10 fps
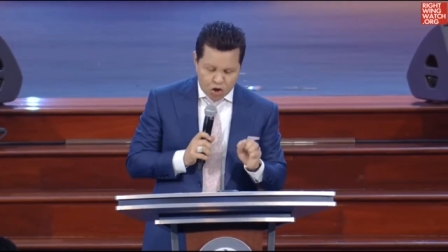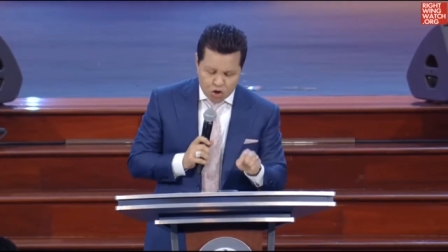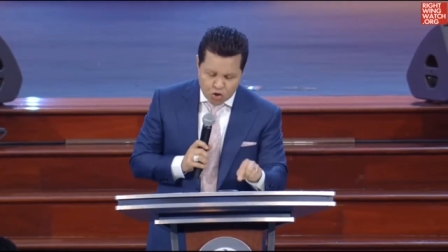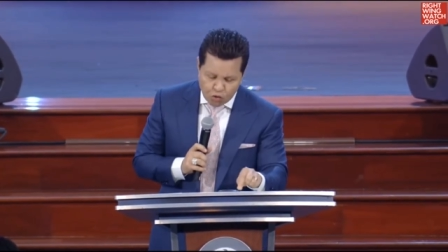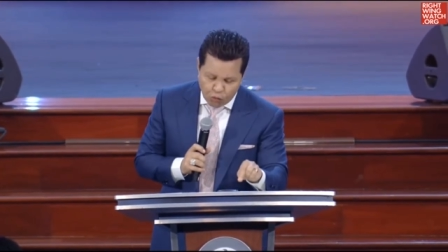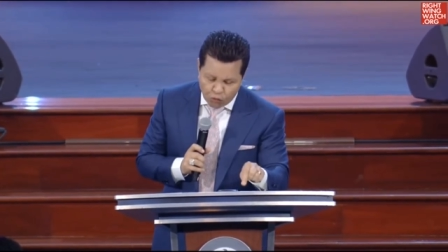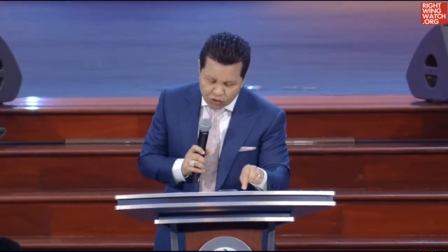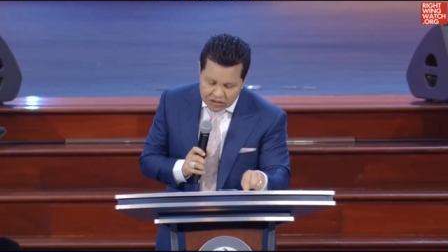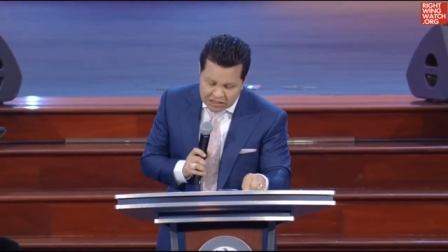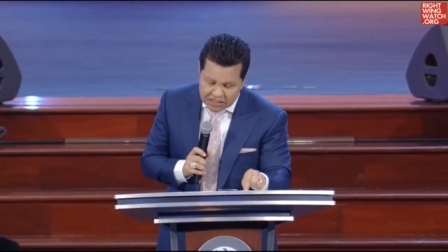You
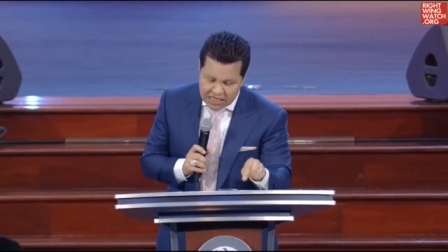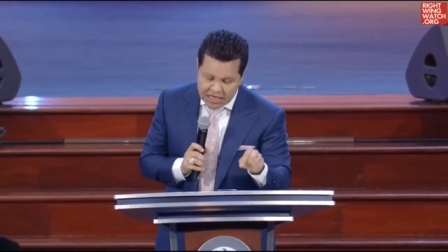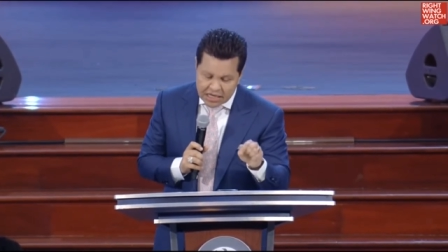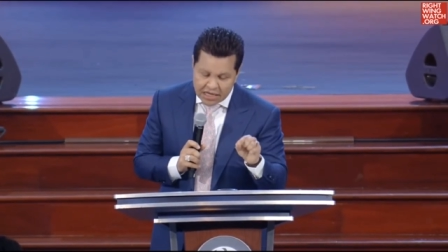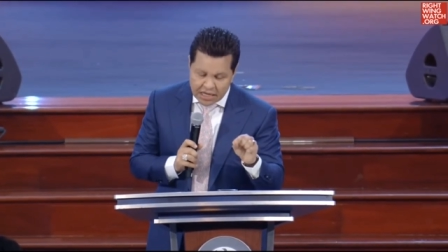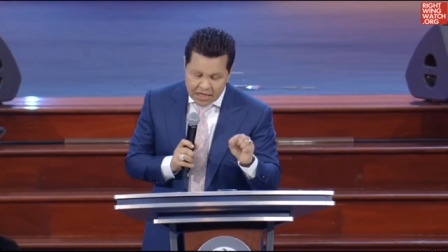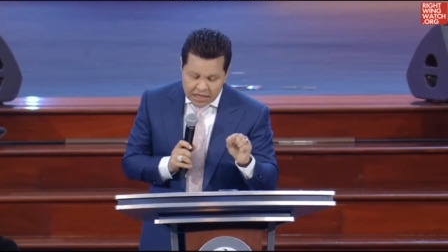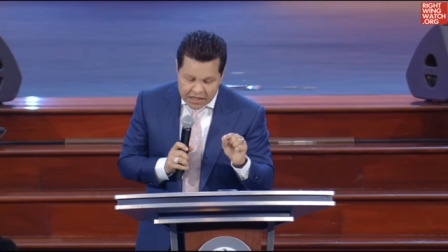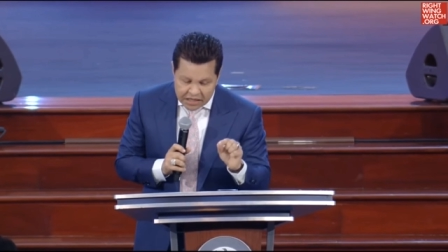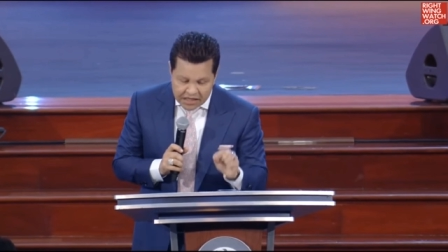will see
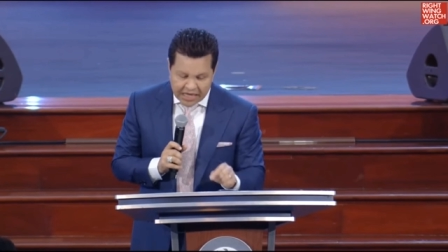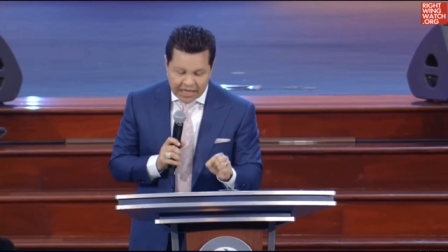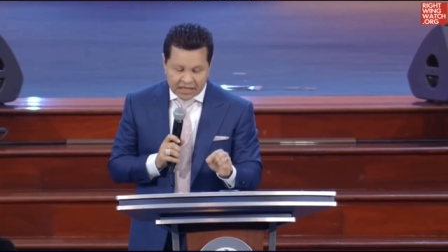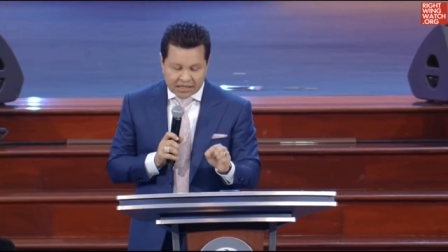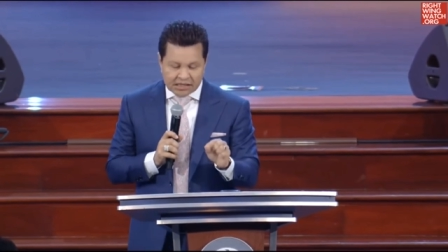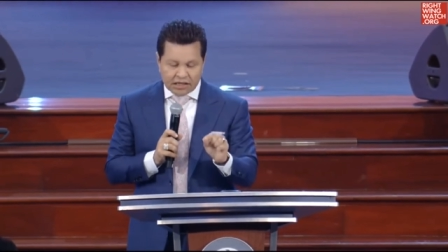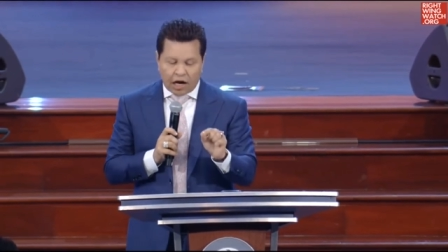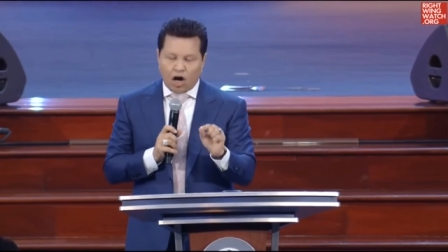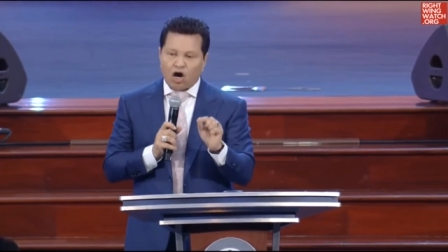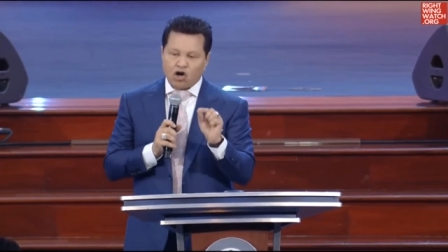things
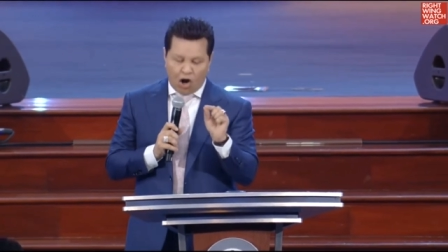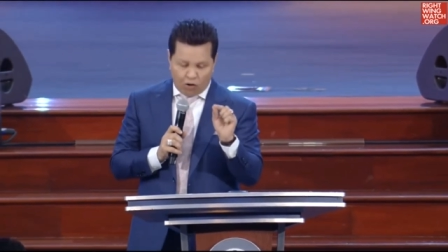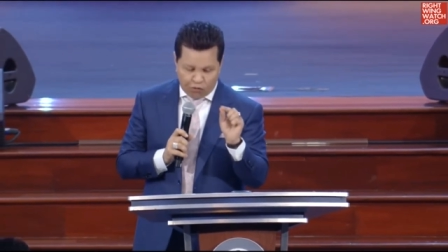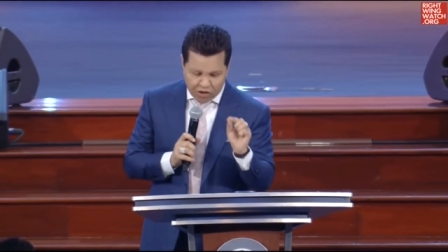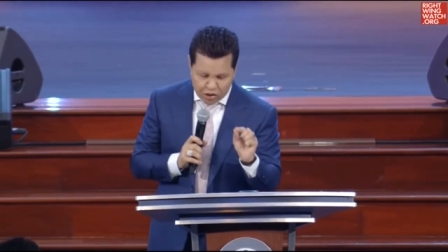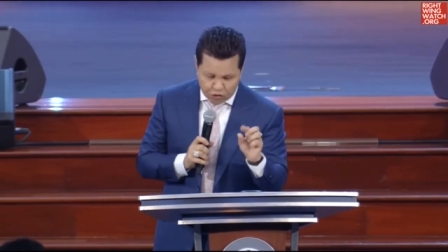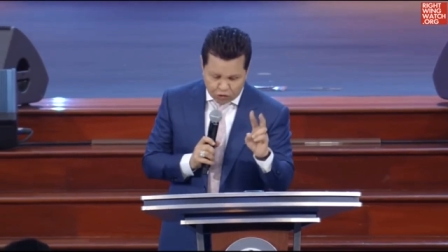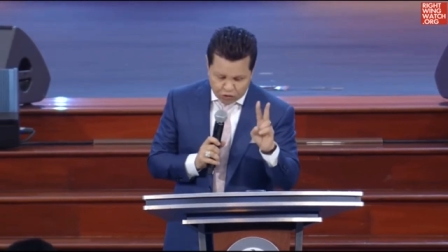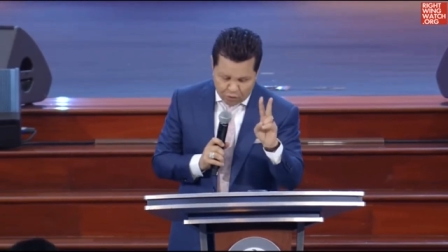that are not real.